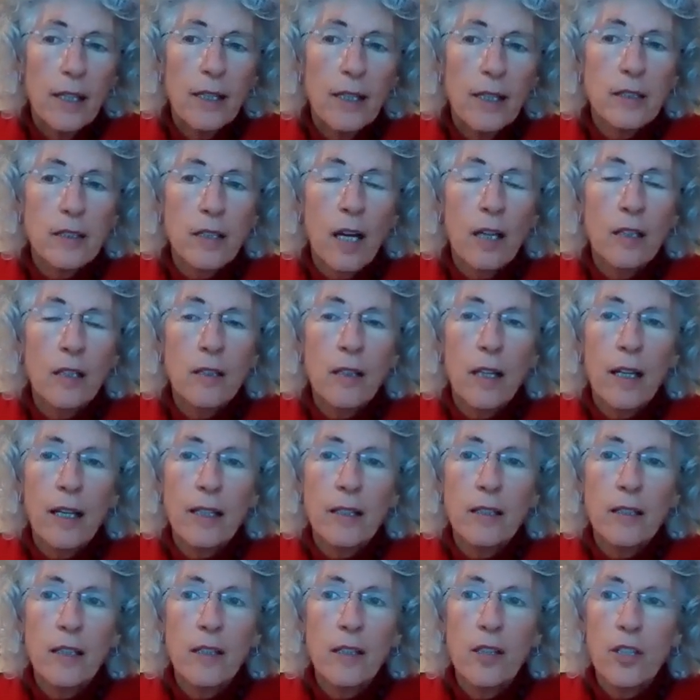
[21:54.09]
It's
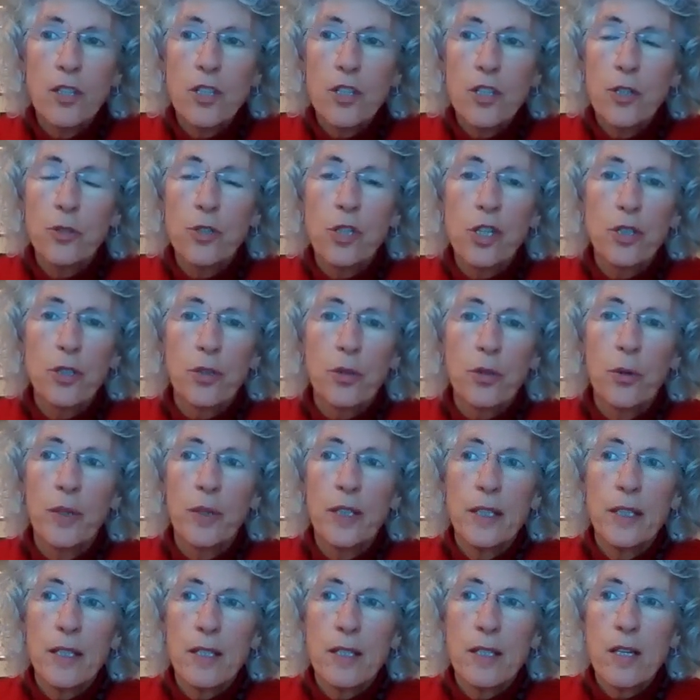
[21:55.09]
unlikely that you're just
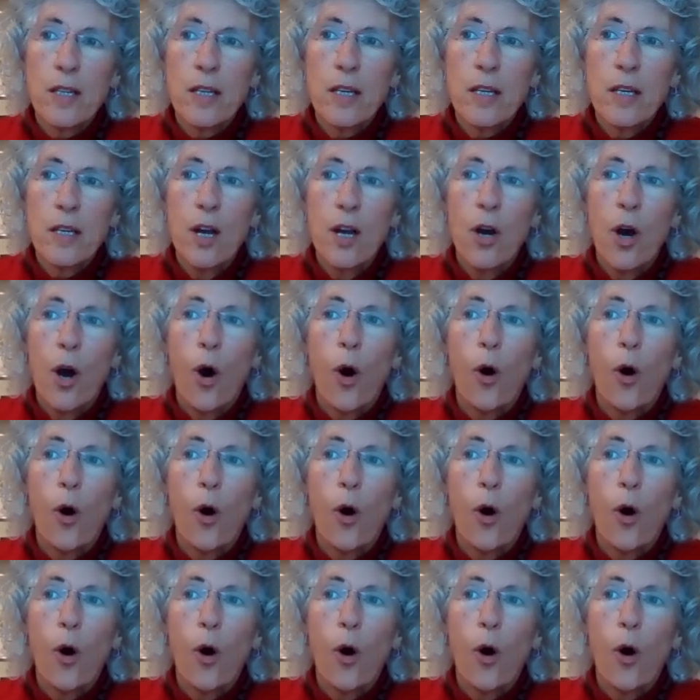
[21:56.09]
going to see